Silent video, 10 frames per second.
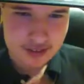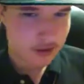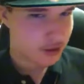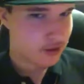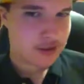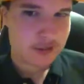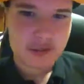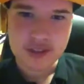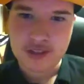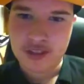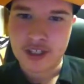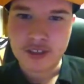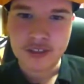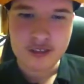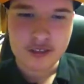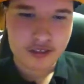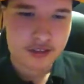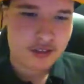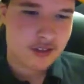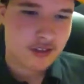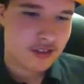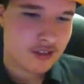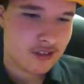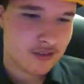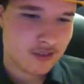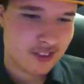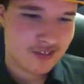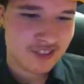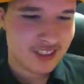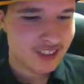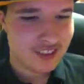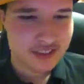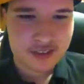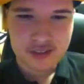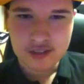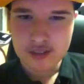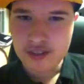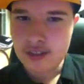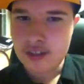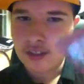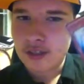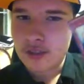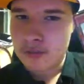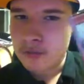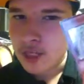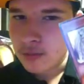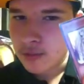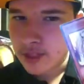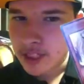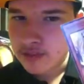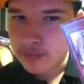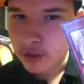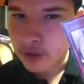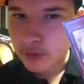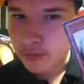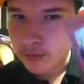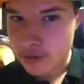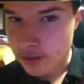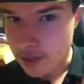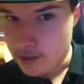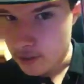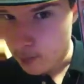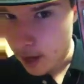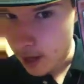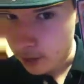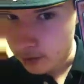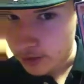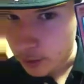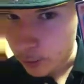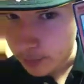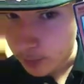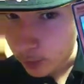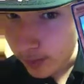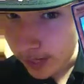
Sorry, it's the picture again. It's really funny. Maiden with eyes of blue. This is why I only need 1 blue